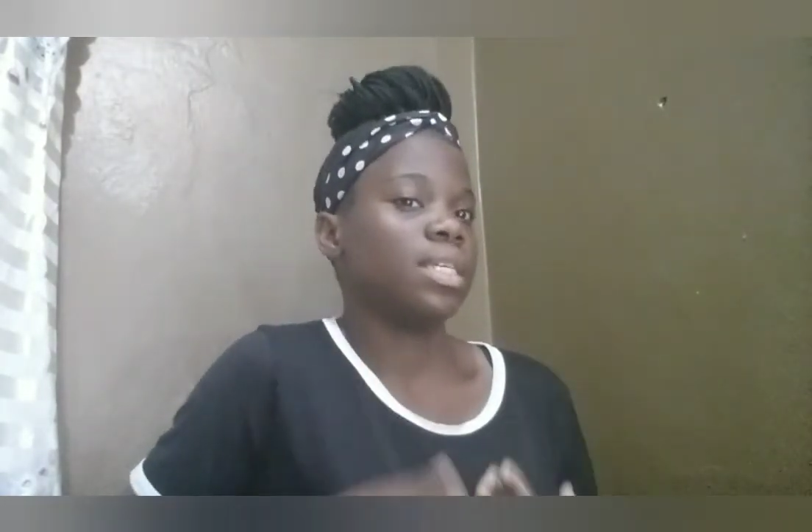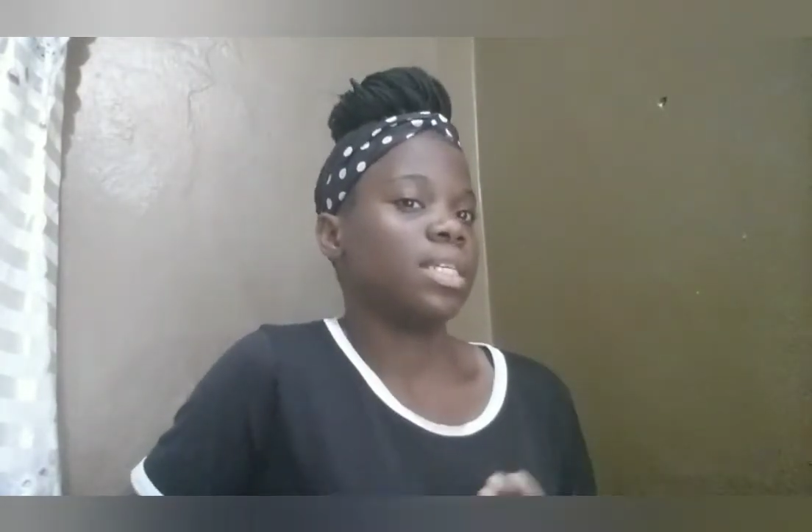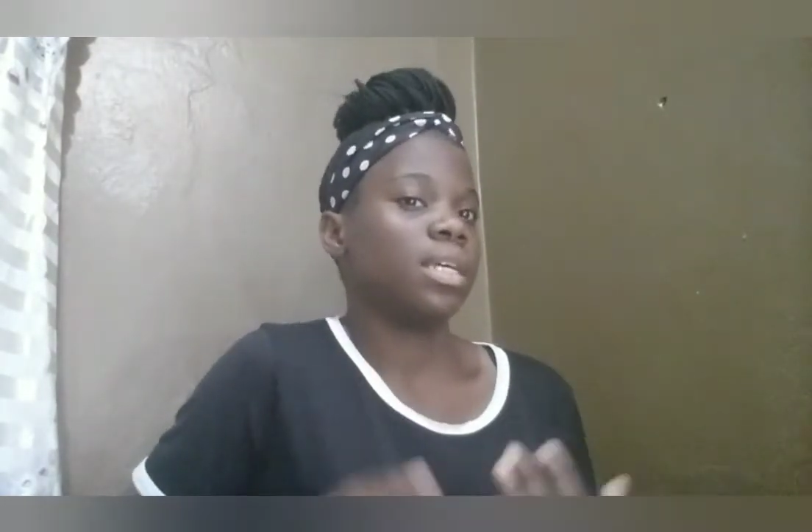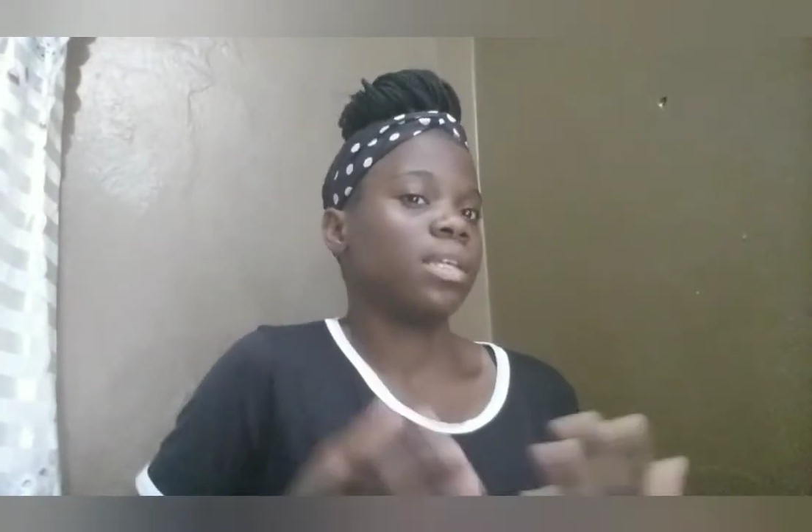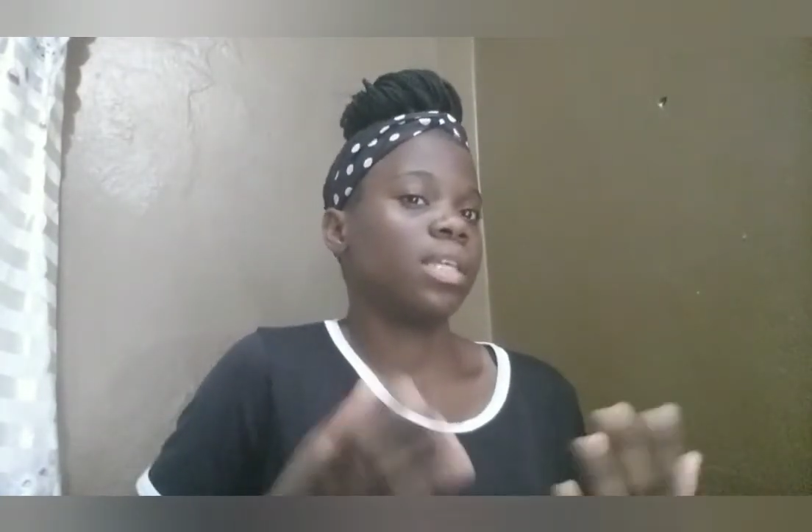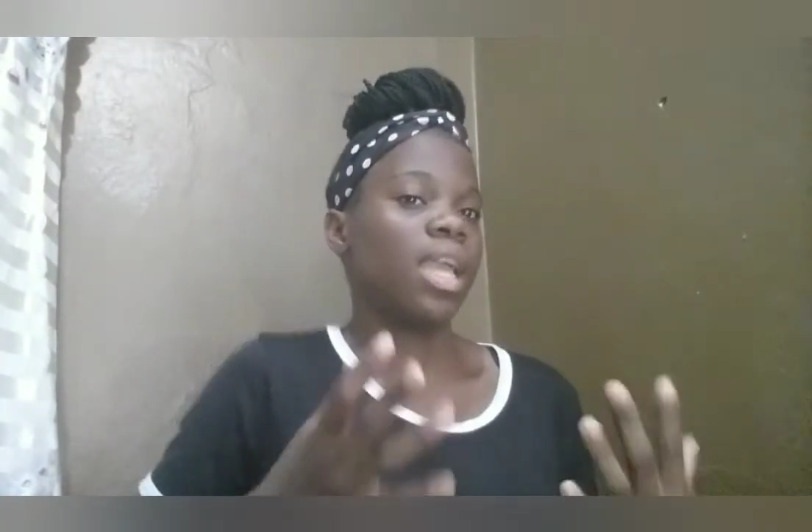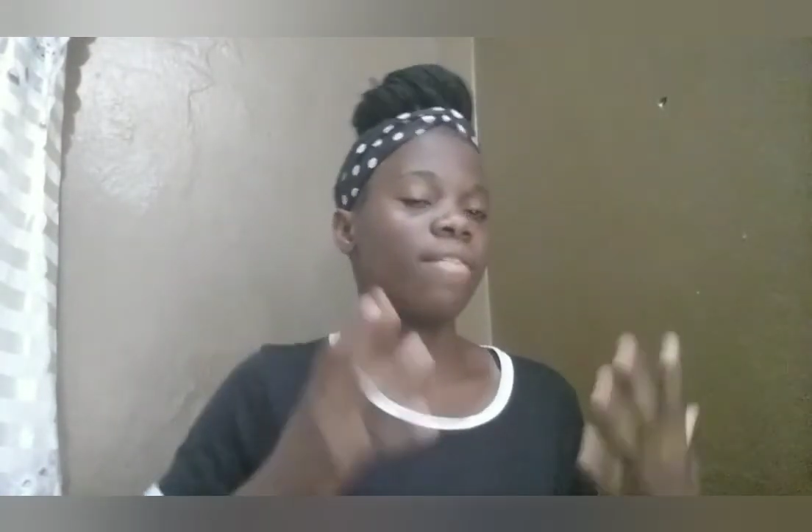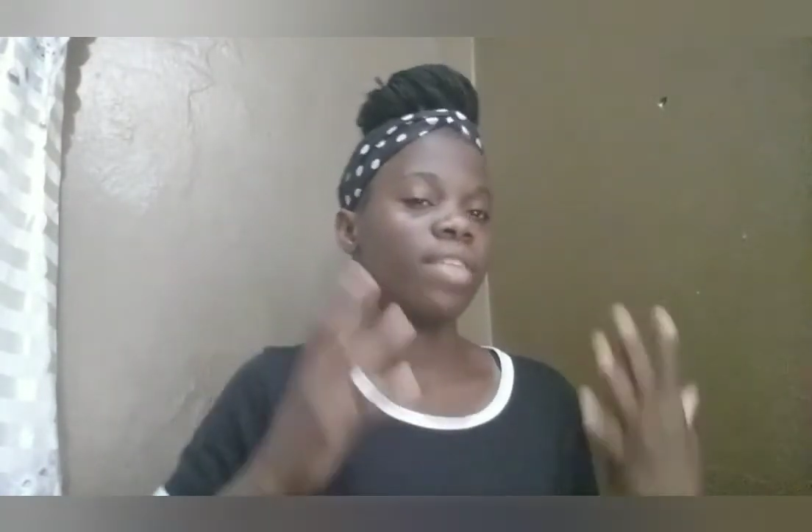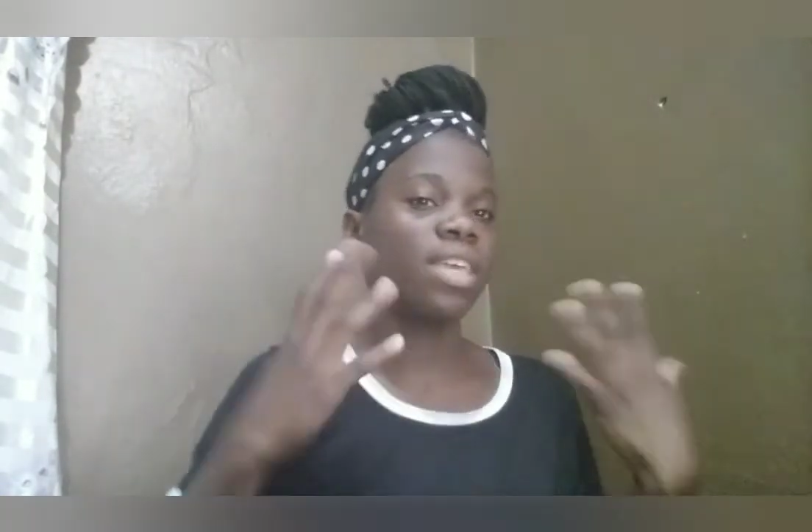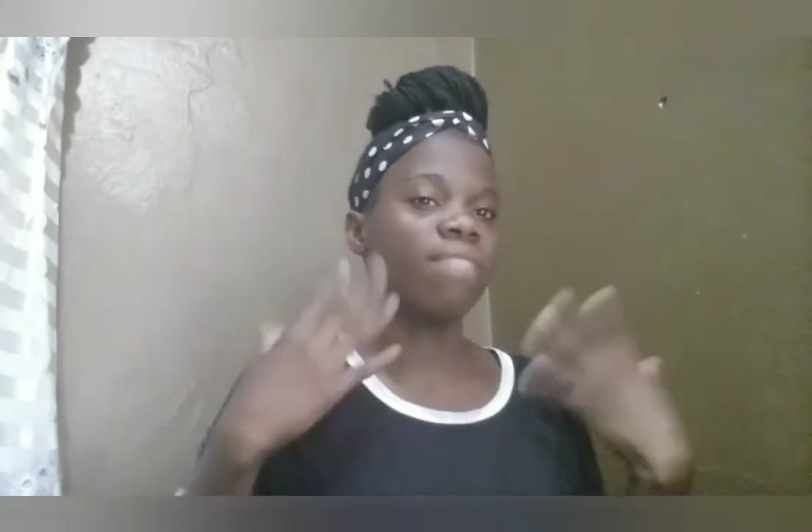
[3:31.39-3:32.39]
You have to
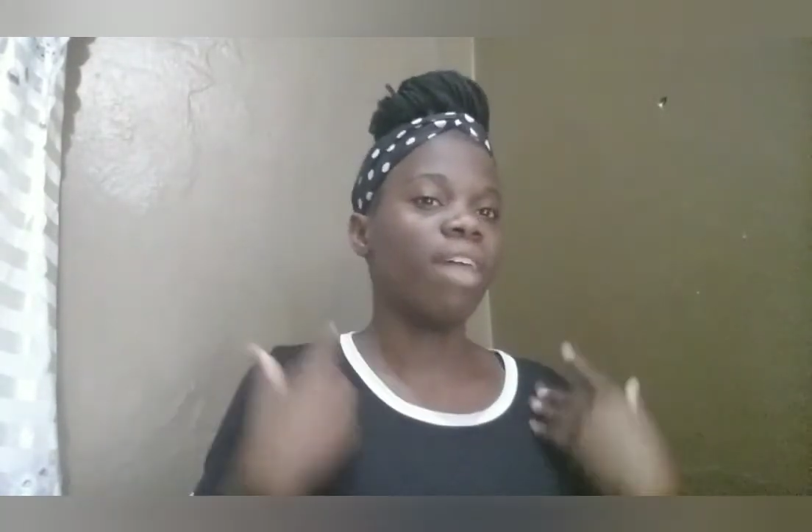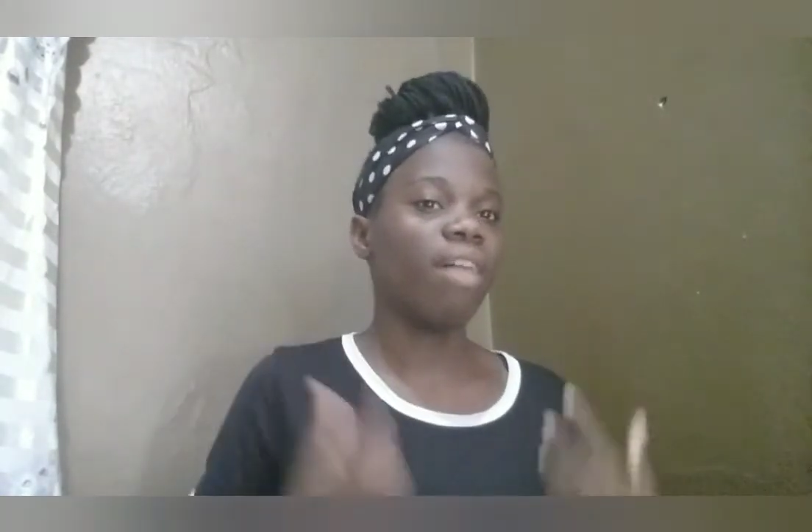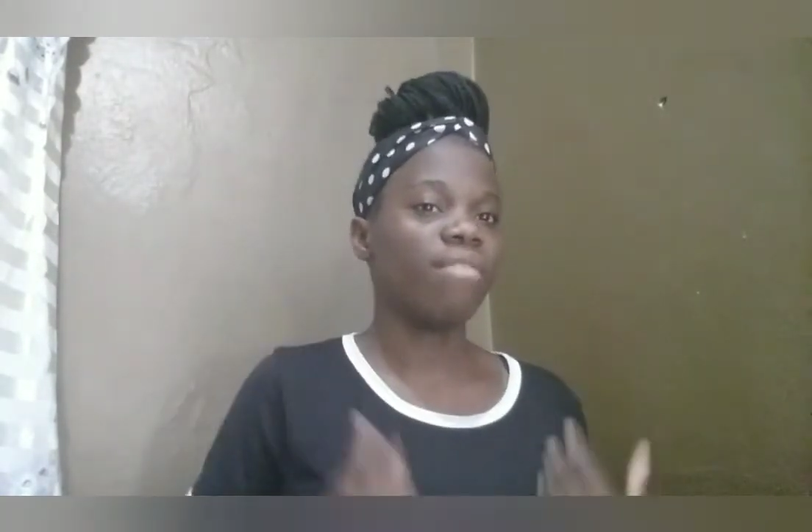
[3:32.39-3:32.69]
give off